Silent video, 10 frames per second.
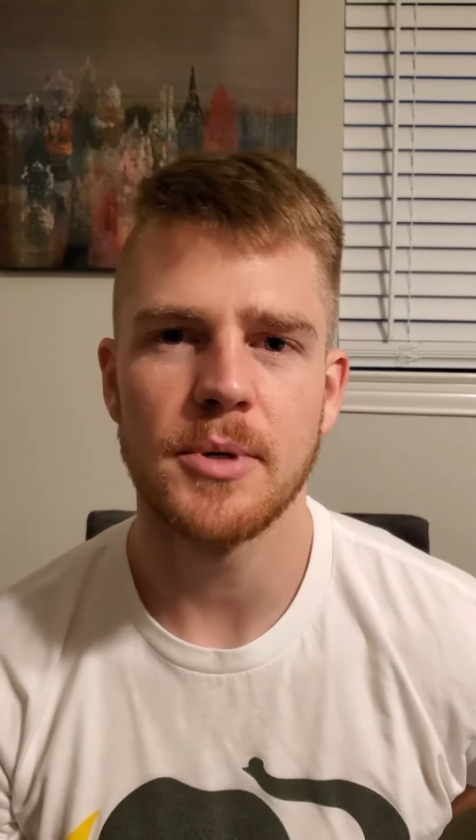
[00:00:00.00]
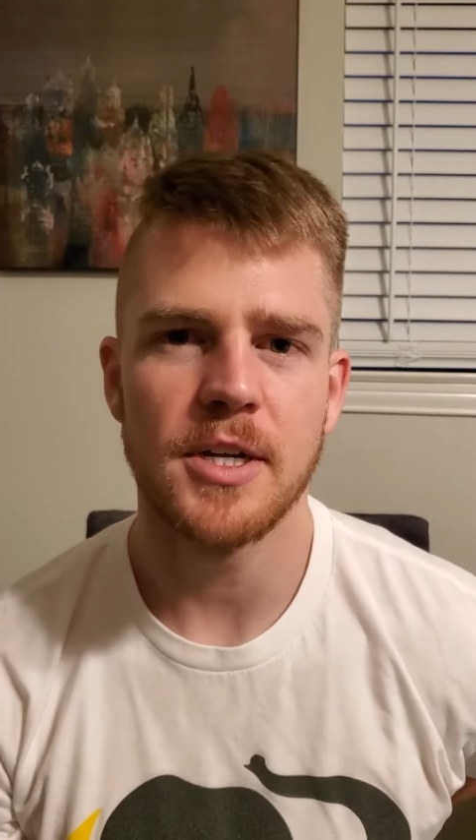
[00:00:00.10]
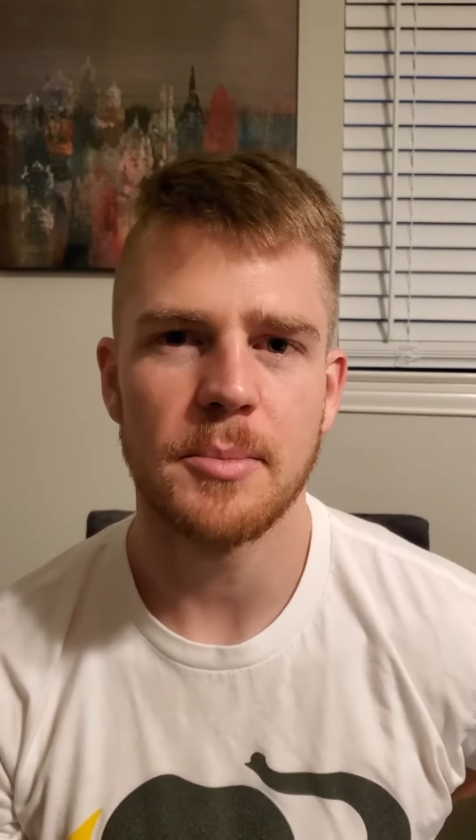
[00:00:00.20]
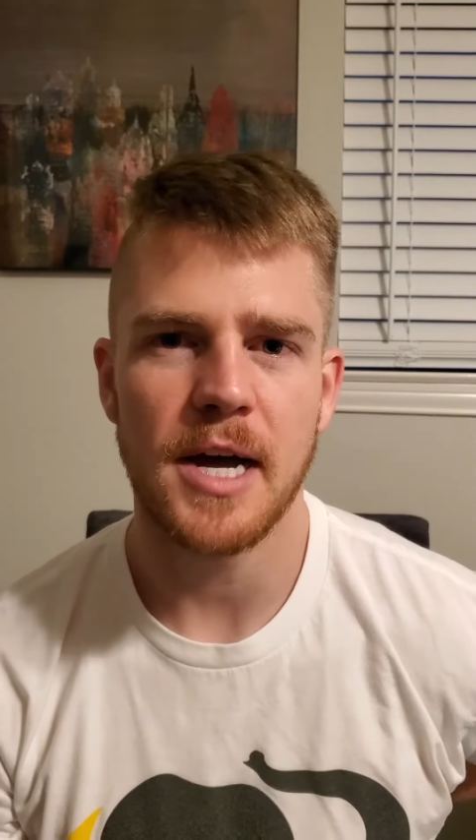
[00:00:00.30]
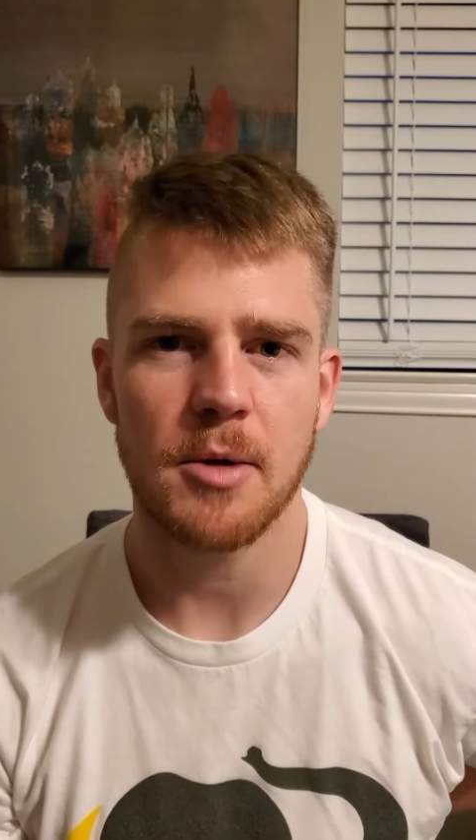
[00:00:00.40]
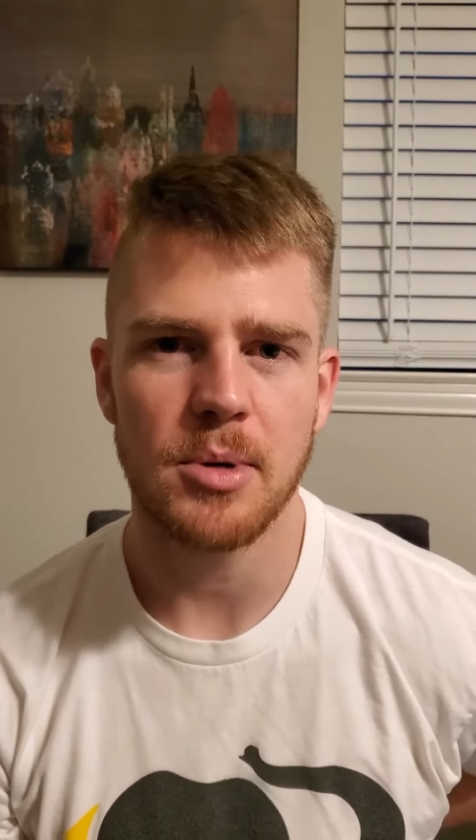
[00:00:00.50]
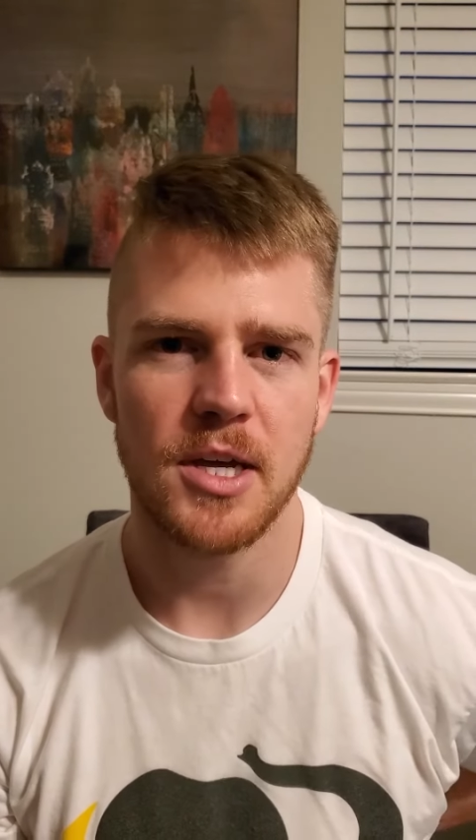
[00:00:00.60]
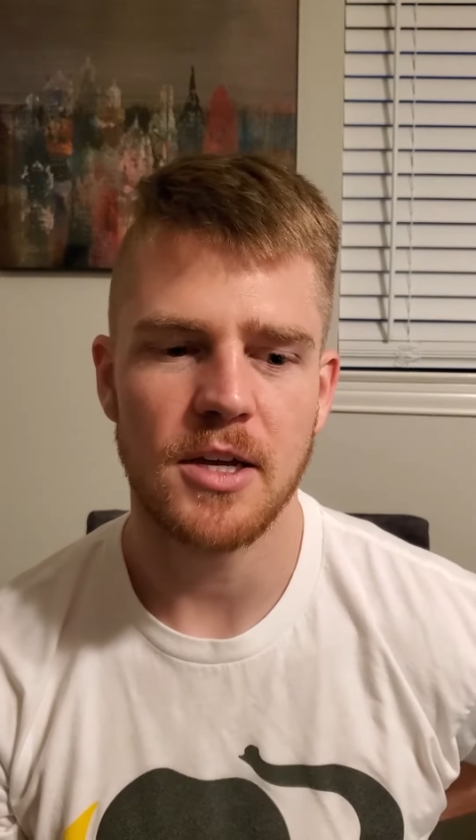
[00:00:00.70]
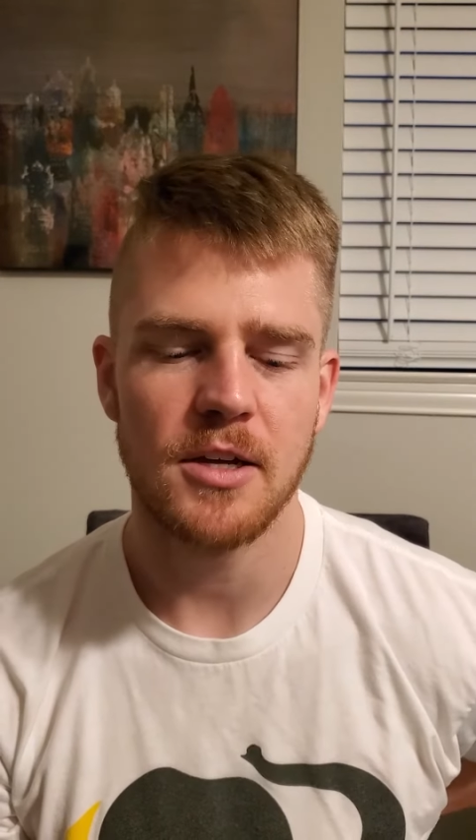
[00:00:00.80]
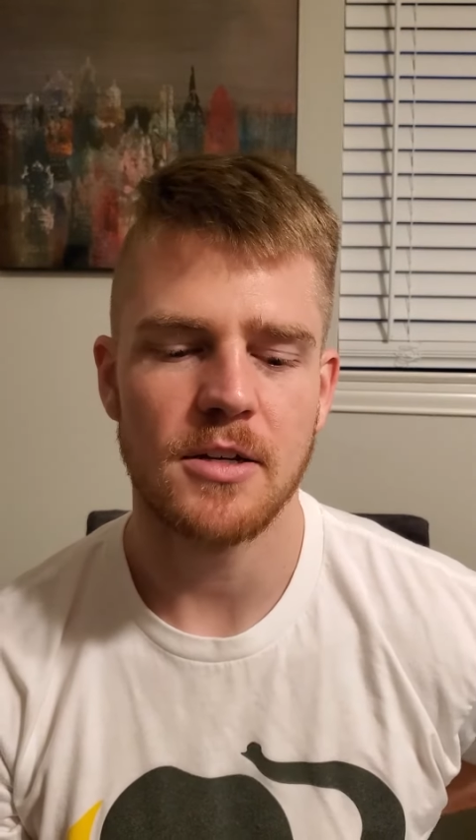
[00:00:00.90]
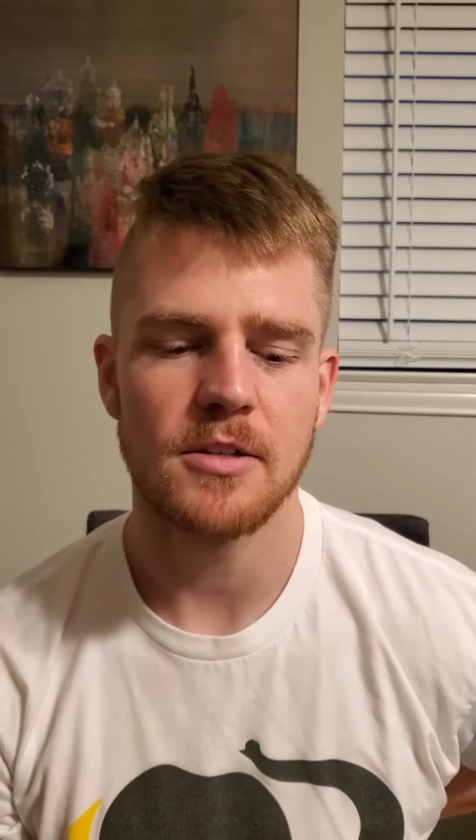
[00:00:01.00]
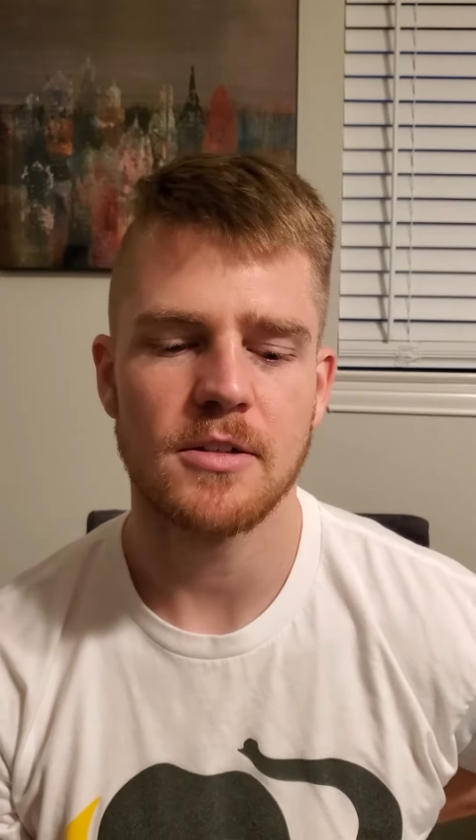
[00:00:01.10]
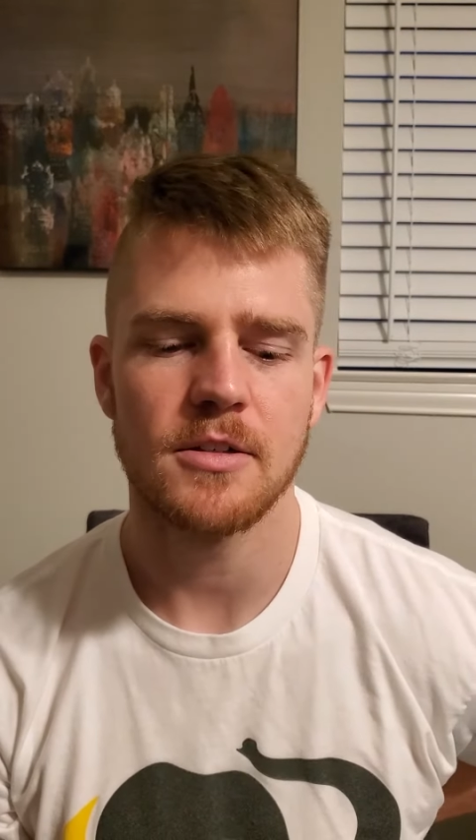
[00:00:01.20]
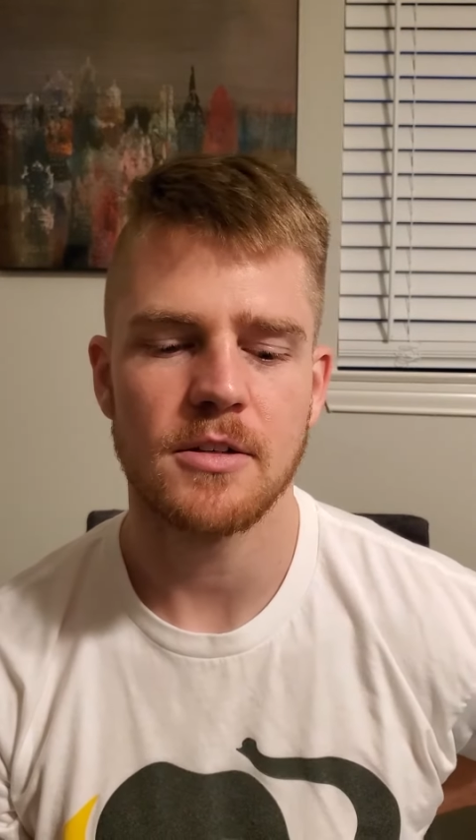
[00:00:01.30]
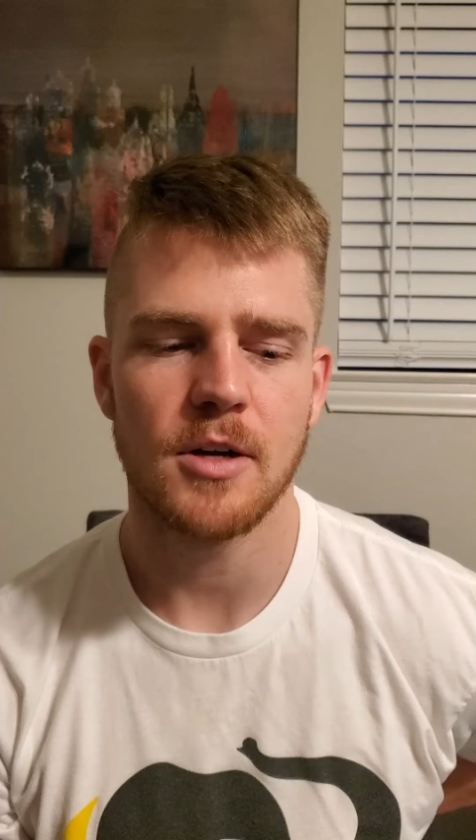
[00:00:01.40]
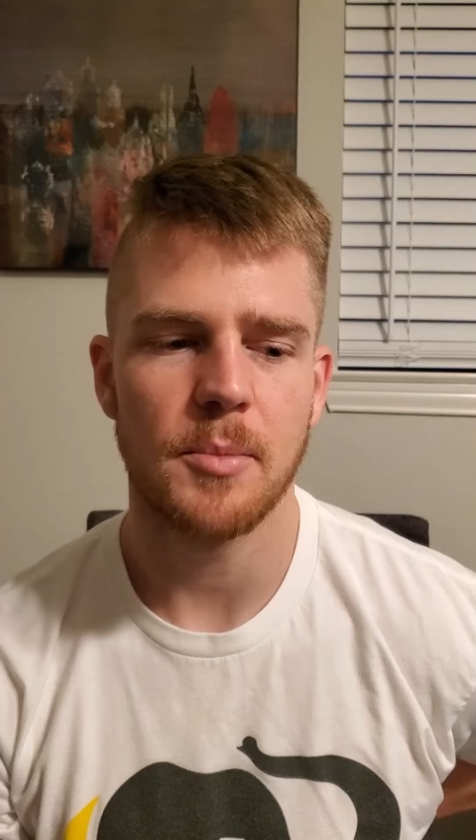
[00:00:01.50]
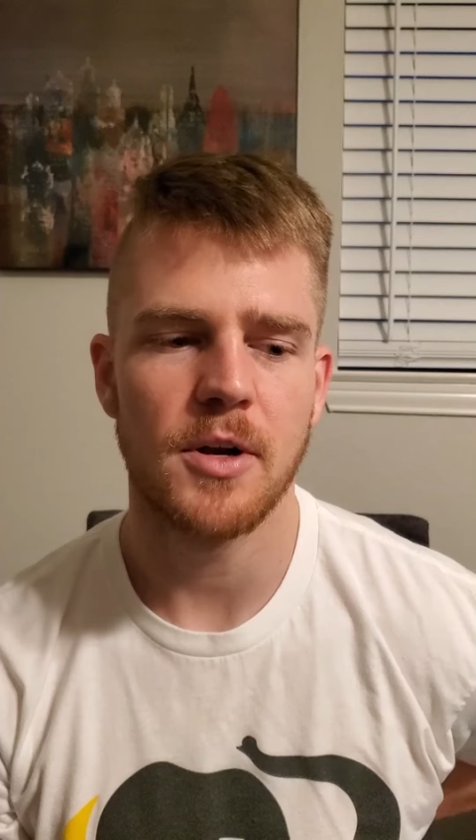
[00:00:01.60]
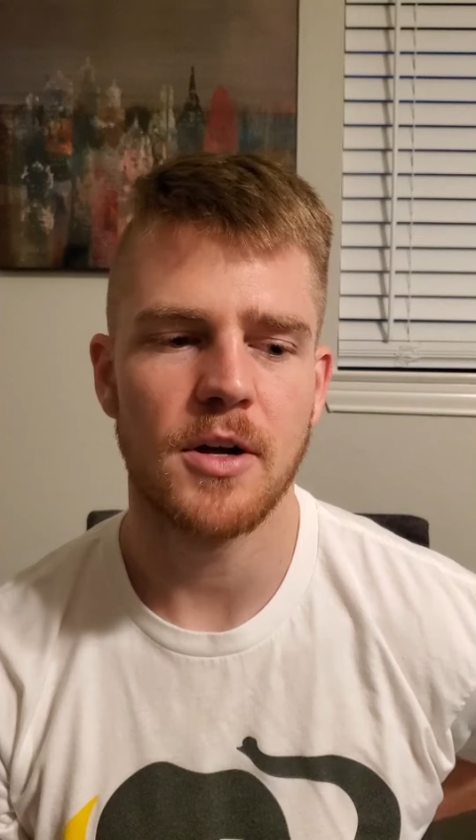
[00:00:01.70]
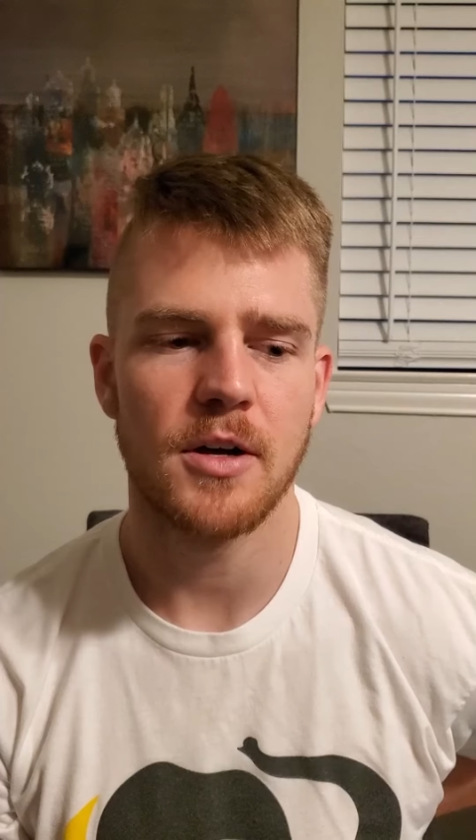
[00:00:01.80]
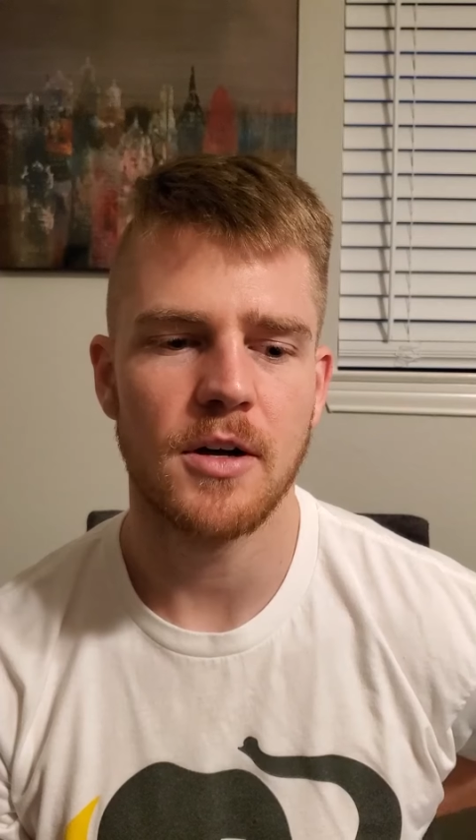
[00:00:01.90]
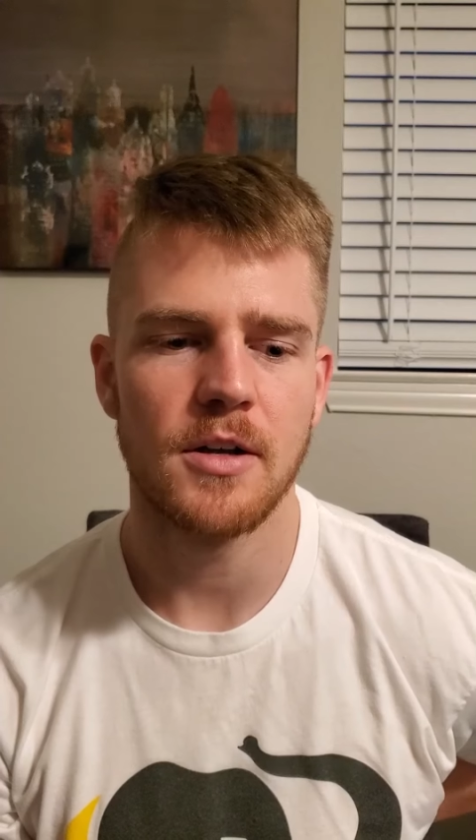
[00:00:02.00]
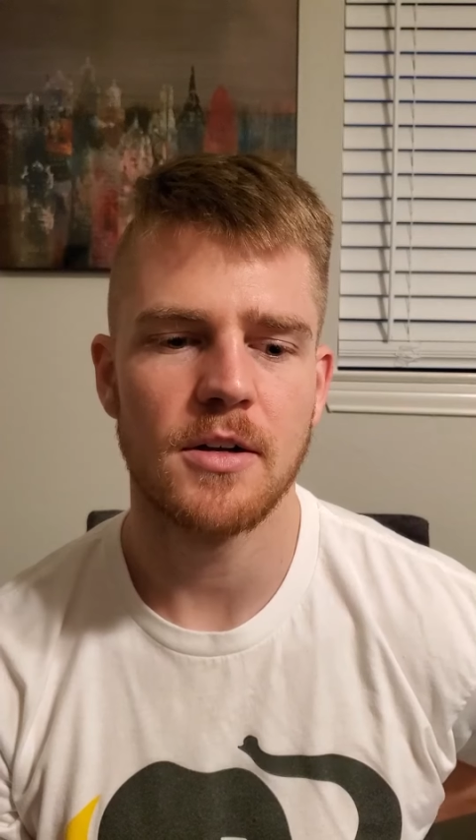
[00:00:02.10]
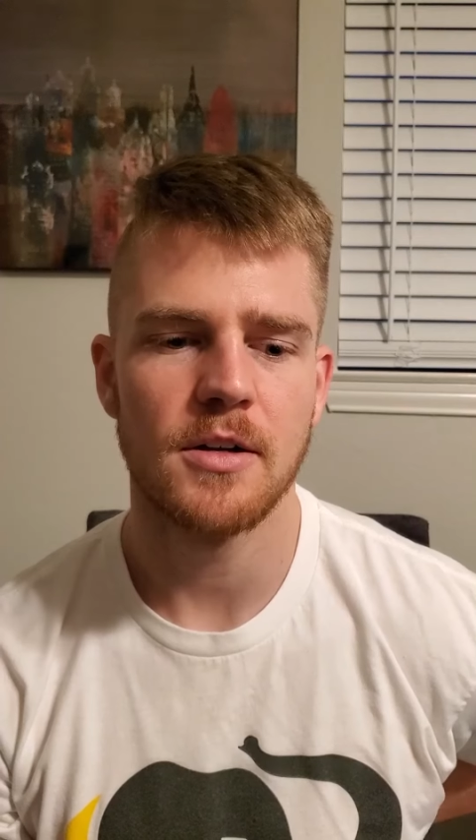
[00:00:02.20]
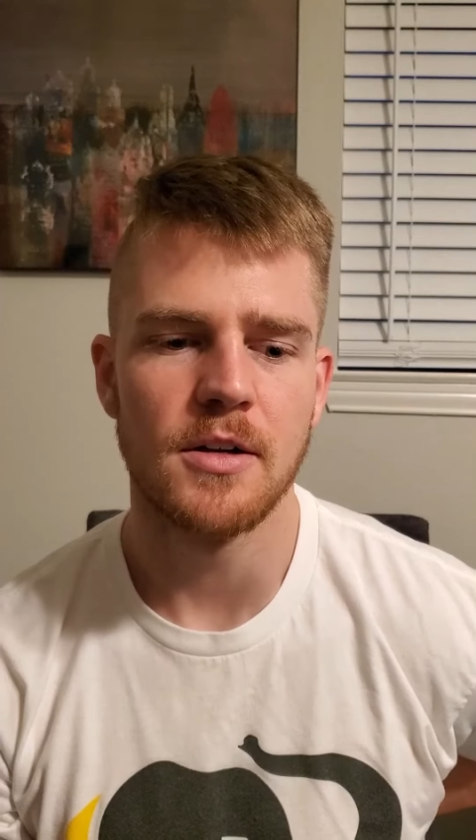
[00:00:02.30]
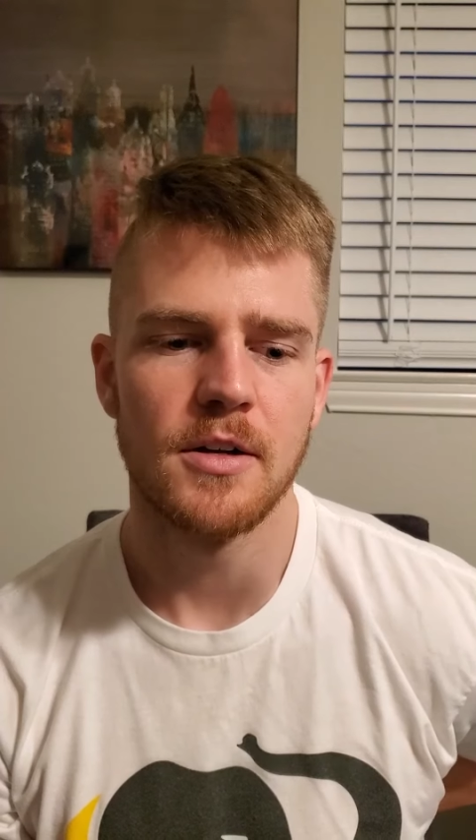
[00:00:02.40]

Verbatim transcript: bit of back pain coming on.